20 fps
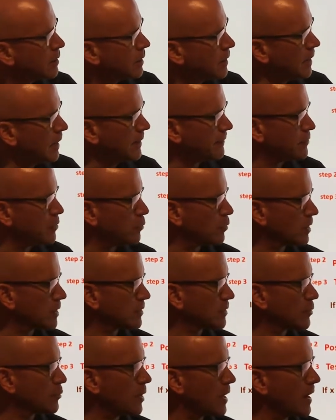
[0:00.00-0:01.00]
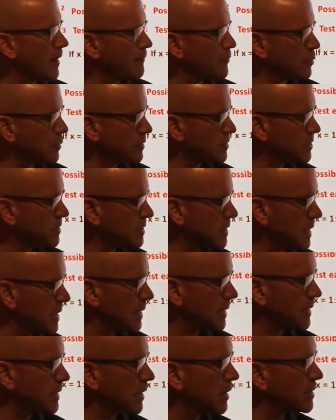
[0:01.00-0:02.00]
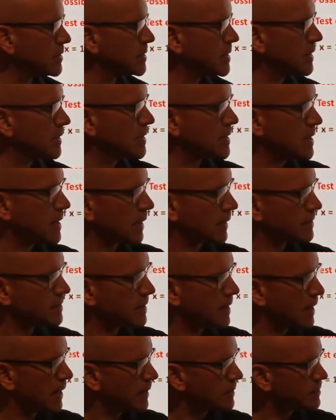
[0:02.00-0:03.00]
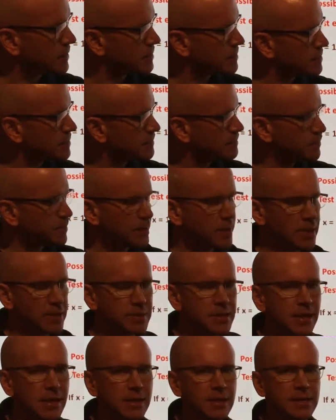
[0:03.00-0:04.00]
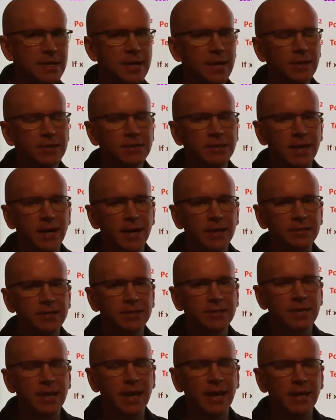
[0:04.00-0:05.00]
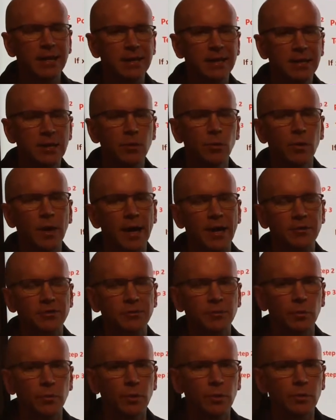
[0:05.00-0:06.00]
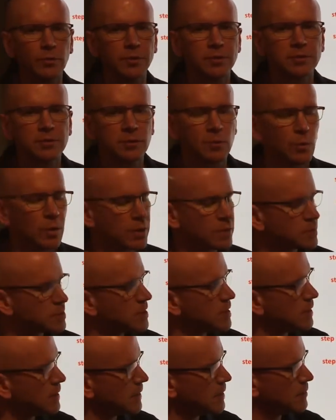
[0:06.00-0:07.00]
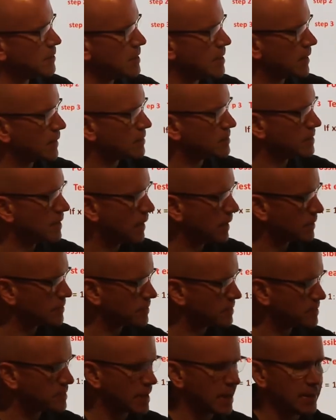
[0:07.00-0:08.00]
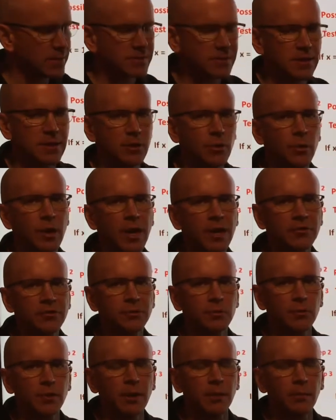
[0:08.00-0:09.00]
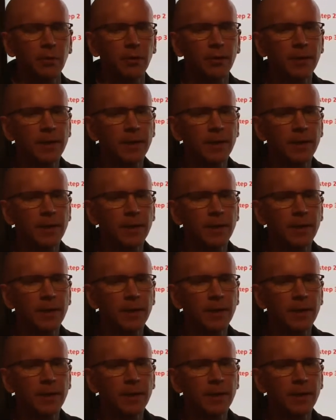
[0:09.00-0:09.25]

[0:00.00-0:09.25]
And if you look at the graph, you can see it does hit the x-axis. It's hitting the x-axis at an irrational root. So where it's hitting the x-axis, that is an irrational number.